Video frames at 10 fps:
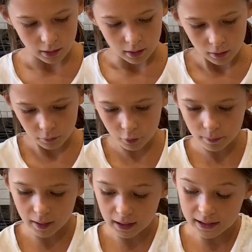were
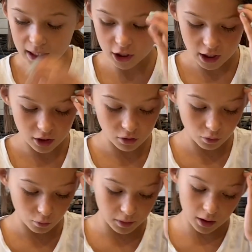paying attention,
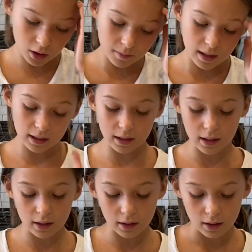we are
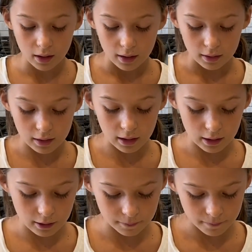making
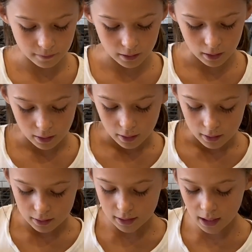the
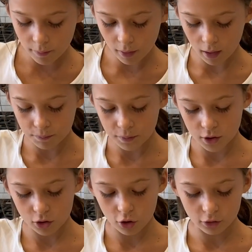zebra
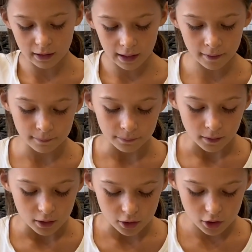piskota,
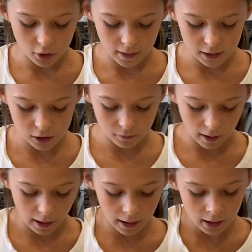so that's
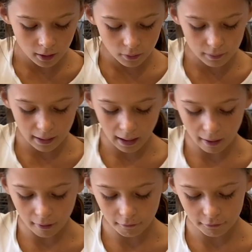why
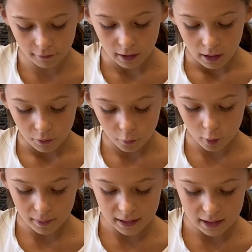we're
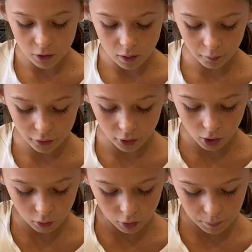mixing one with
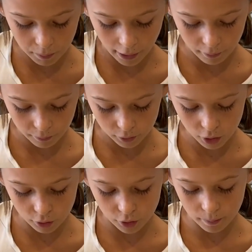
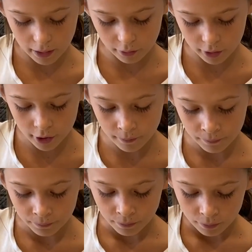cocoa powder,
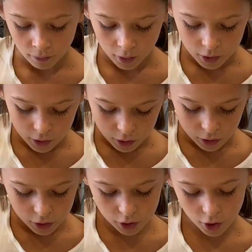
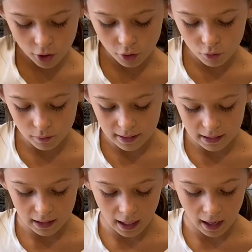so we
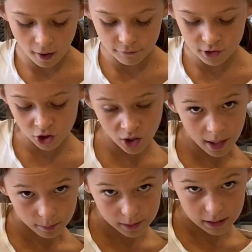can have the
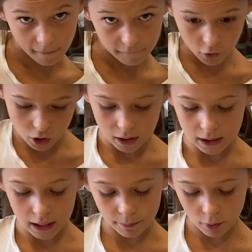stripes for the
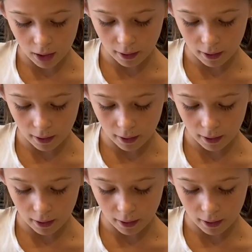zebra.